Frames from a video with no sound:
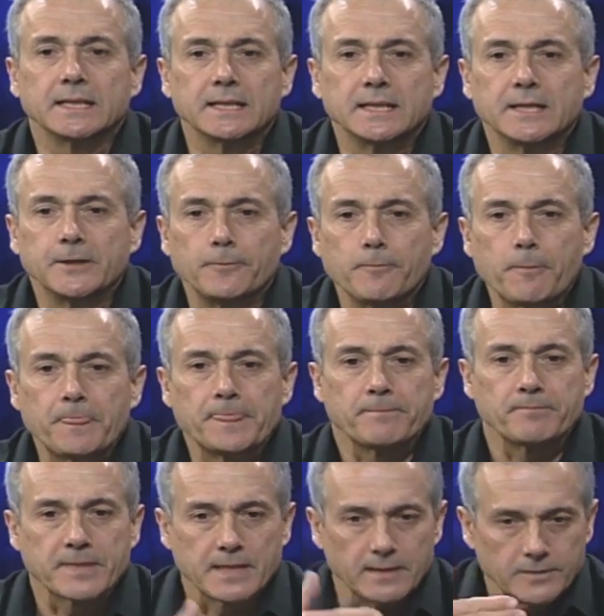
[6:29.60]

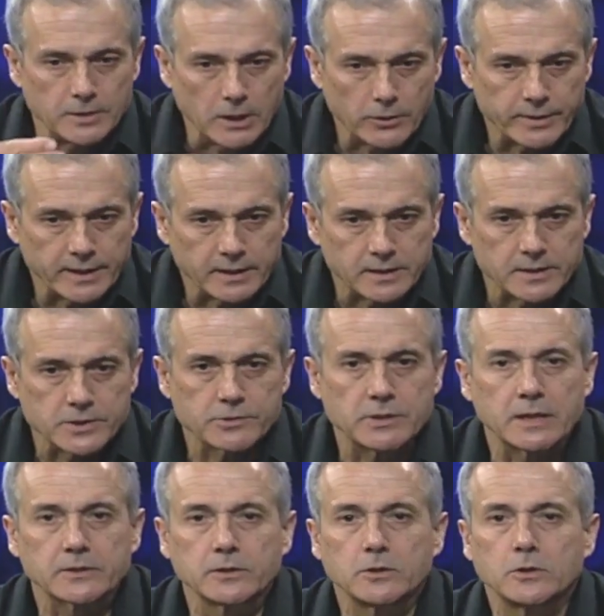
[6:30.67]
Um, knowing the
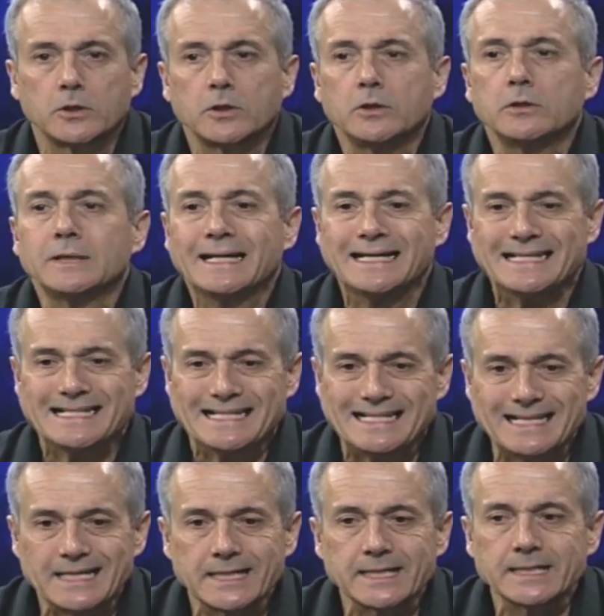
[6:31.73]
Constructal Law,
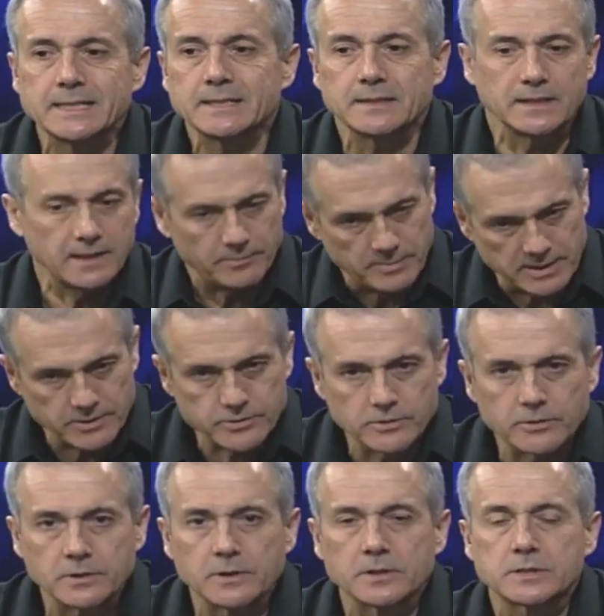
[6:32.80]
I and my
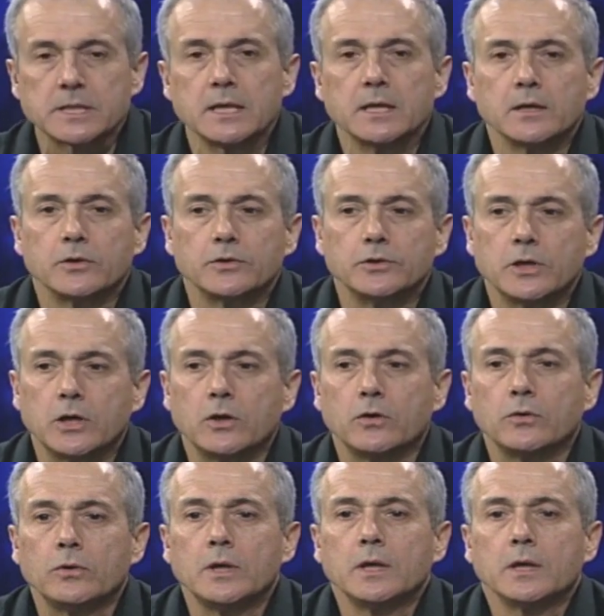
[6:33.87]
students know
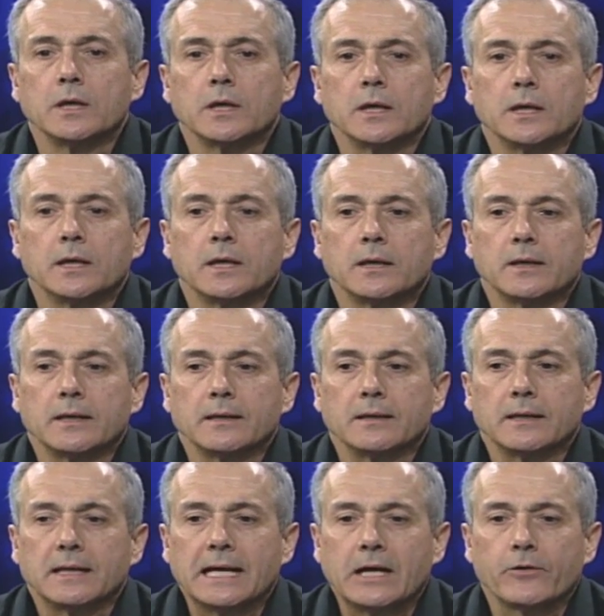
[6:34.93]
uh,
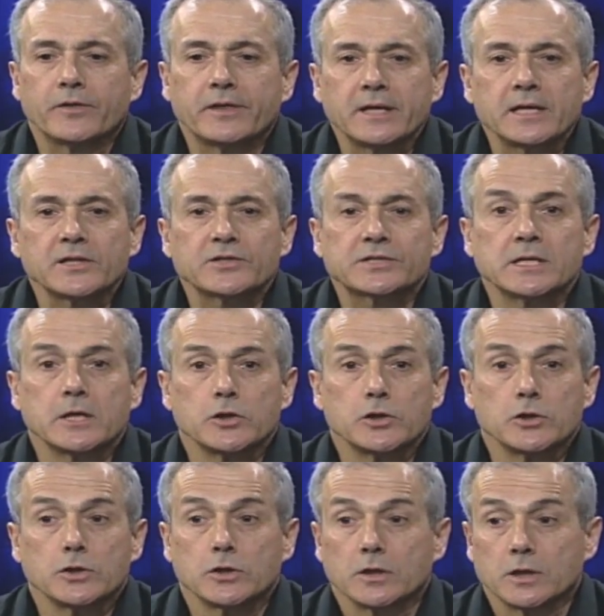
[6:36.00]
how things uh,
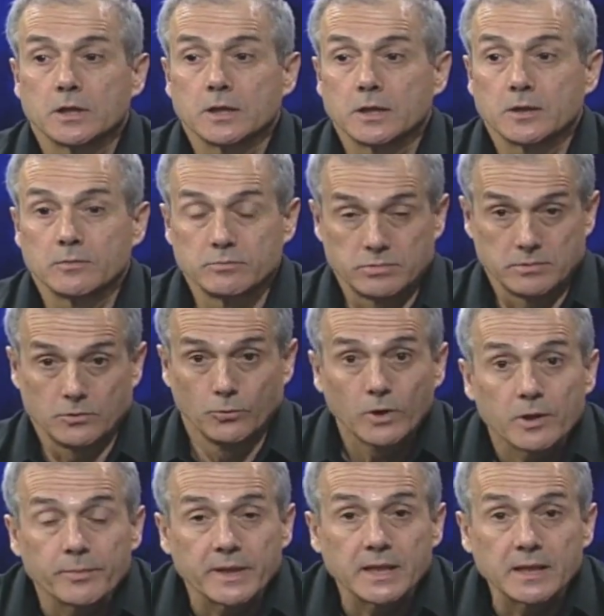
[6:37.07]

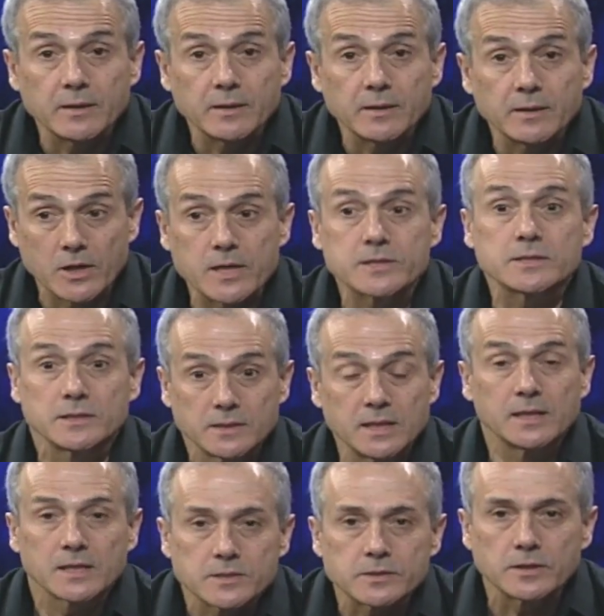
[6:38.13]
will be because
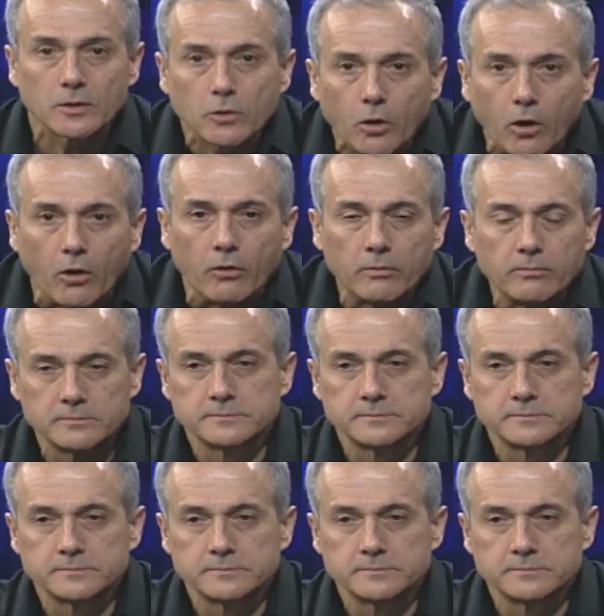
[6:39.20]
it is the law.